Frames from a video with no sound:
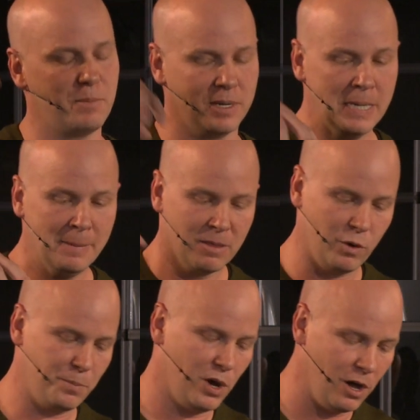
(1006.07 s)
but
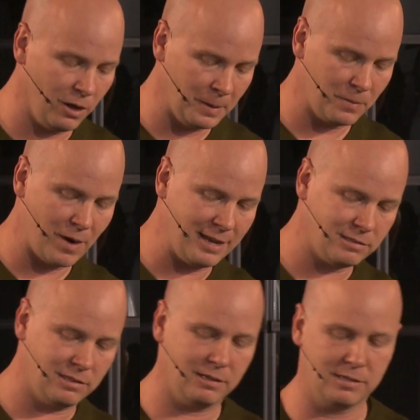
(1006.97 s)
when Paul
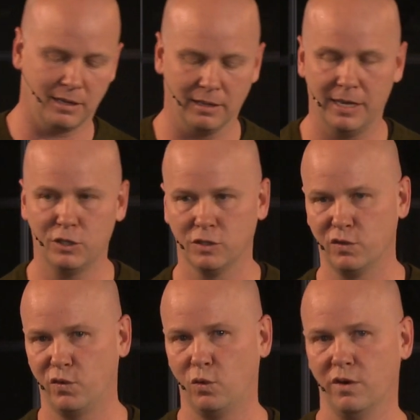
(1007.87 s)
writes this in Galatians
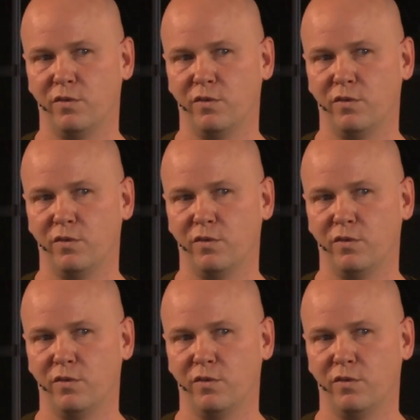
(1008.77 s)
4,